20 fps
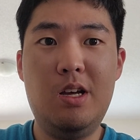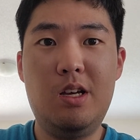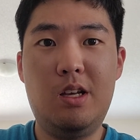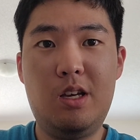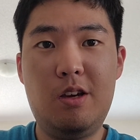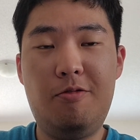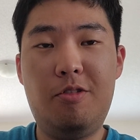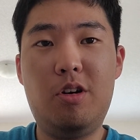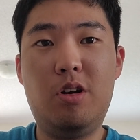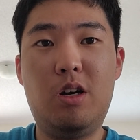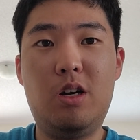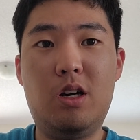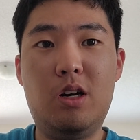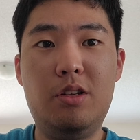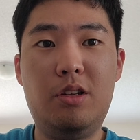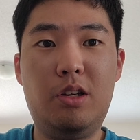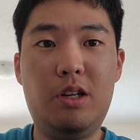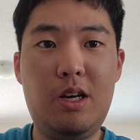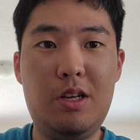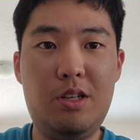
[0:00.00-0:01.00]
give your
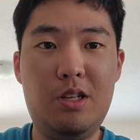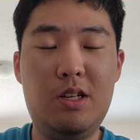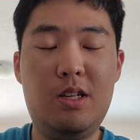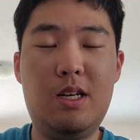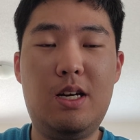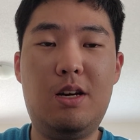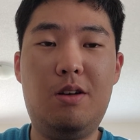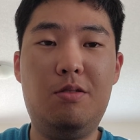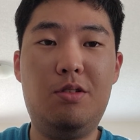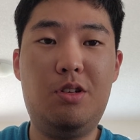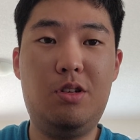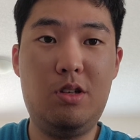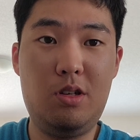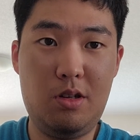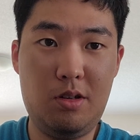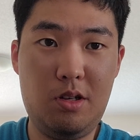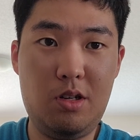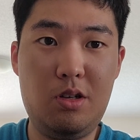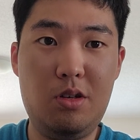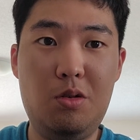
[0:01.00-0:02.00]
condolences out
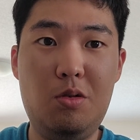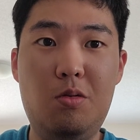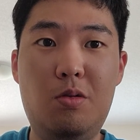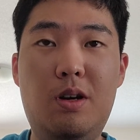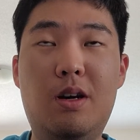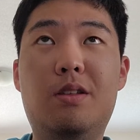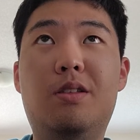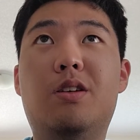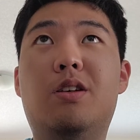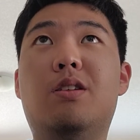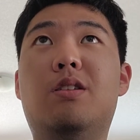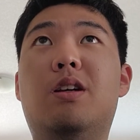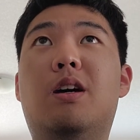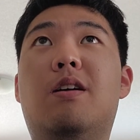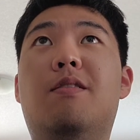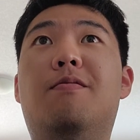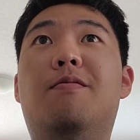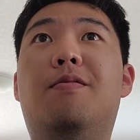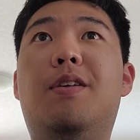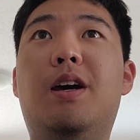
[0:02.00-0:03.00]
to uh, the,
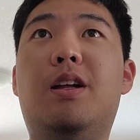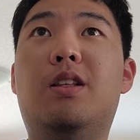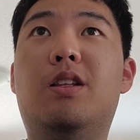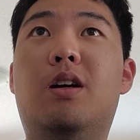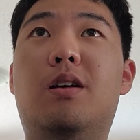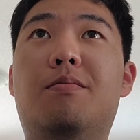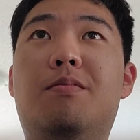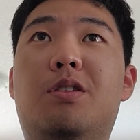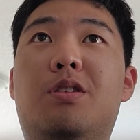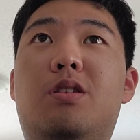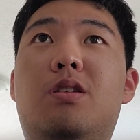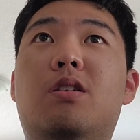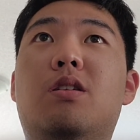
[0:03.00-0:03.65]
the, victims